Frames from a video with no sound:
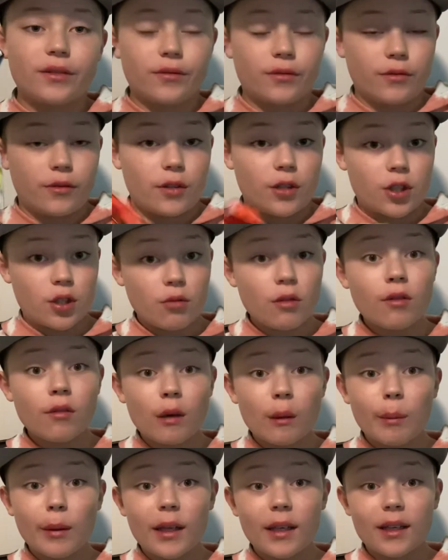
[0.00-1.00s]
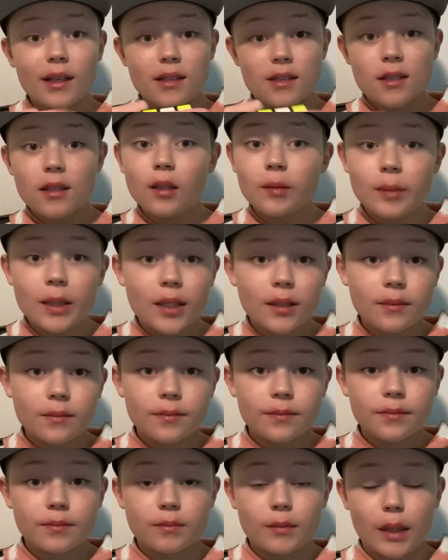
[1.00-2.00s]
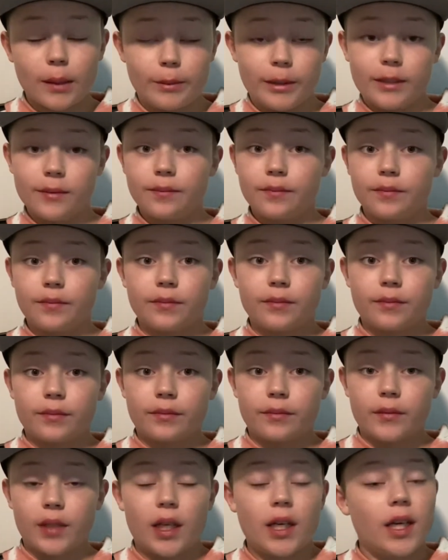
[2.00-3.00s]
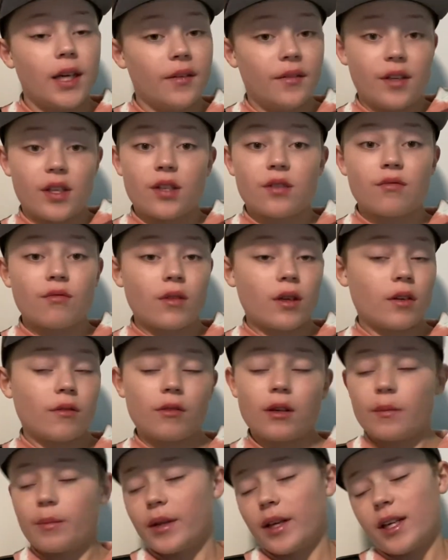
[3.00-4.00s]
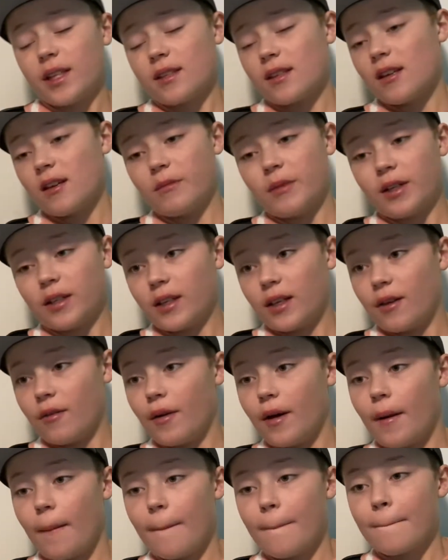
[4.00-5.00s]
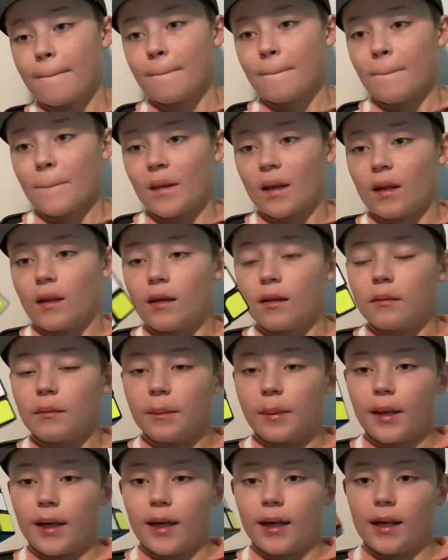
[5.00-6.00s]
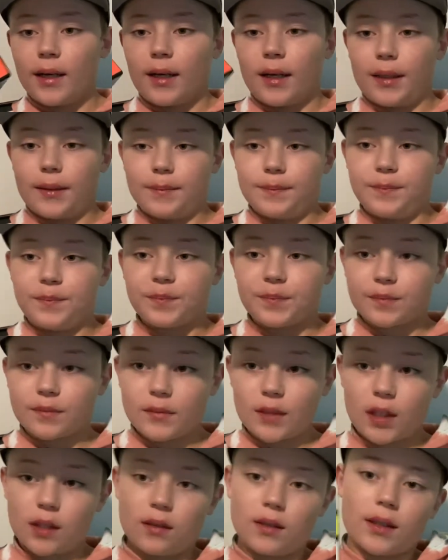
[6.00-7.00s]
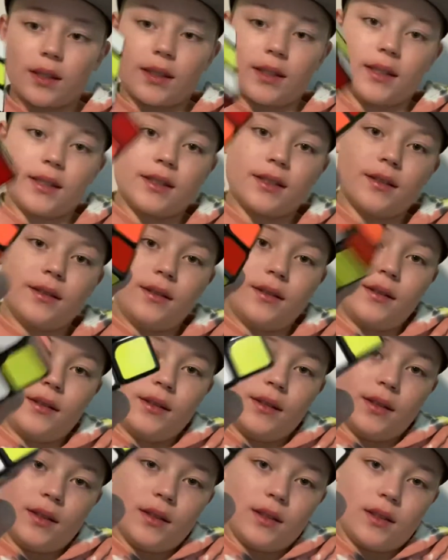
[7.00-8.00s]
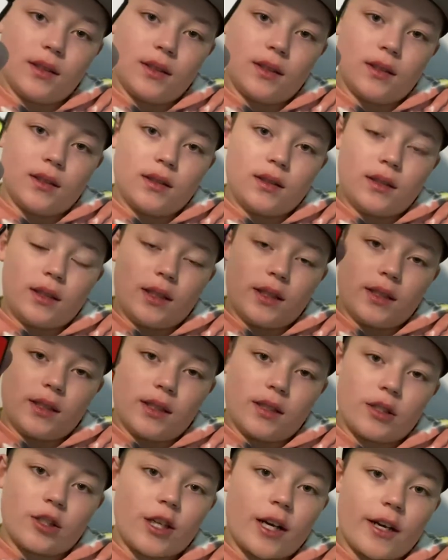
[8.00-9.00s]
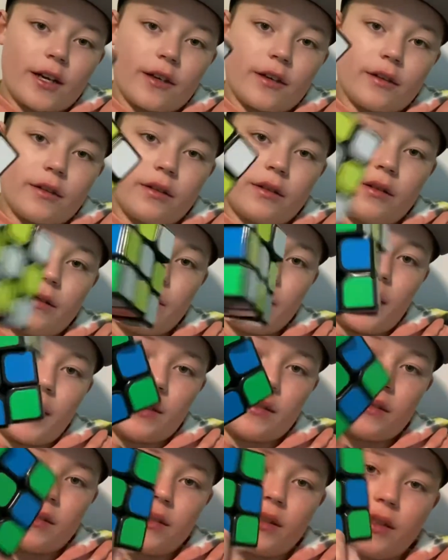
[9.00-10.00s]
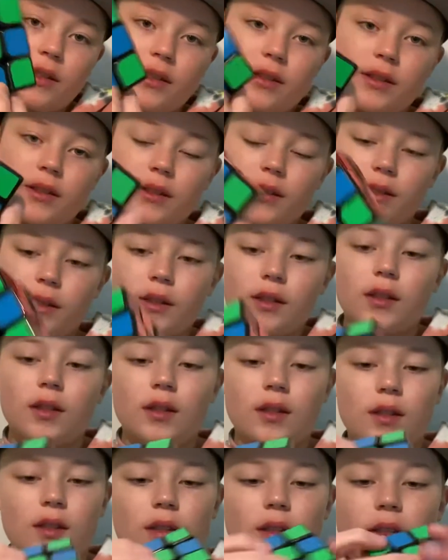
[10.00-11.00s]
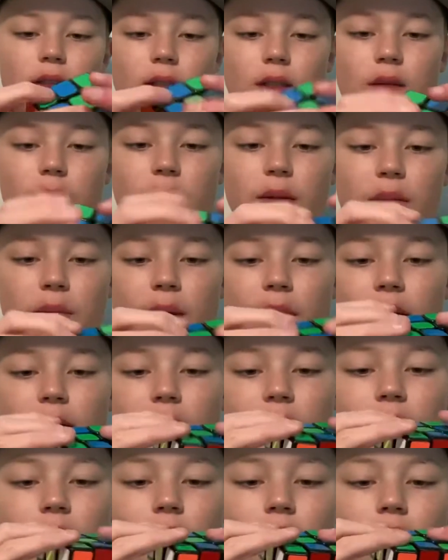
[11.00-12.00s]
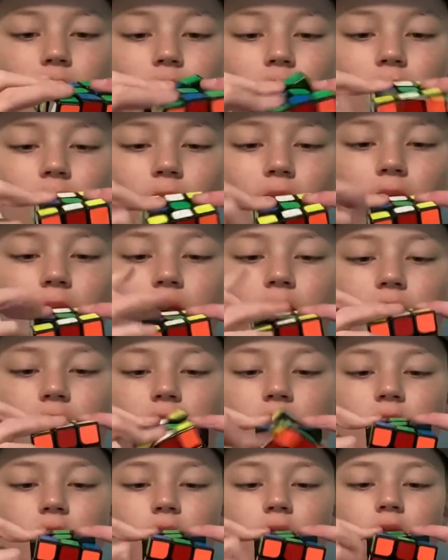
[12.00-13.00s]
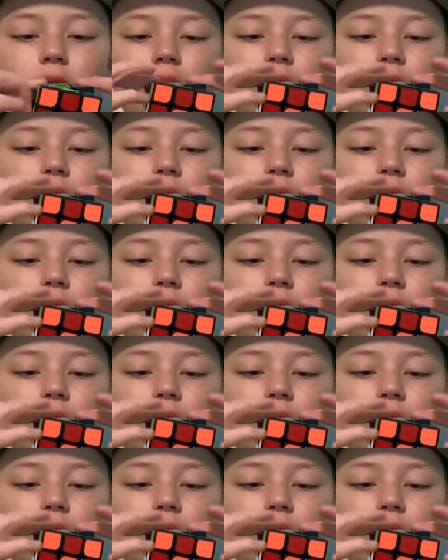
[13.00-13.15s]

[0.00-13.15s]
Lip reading: Should we replay that in slow-mo? Maybe. If it's gonna replay in slow-mo, then it will. But, look at this. I got a checkered pattern. And then to put back, 1, 2.